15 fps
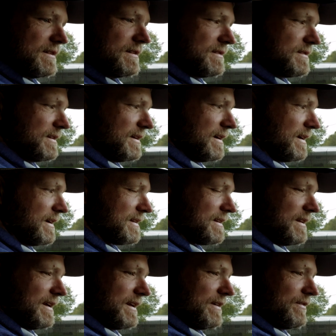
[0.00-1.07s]
See, I get to
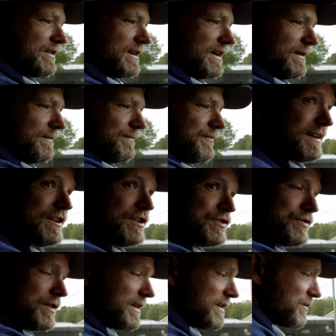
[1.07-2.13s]
that every time. Let's
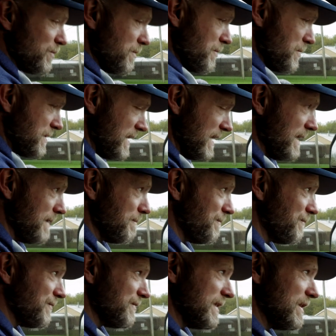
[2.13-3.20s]
try this one more time.
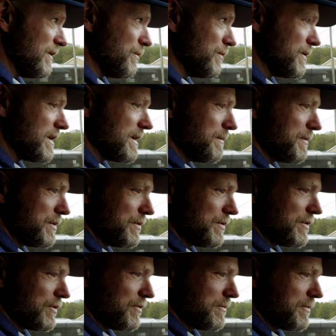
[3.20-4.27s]
If it don't work, I'm gonna do it
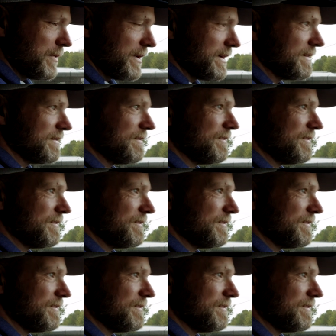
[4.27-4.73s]
the normal way.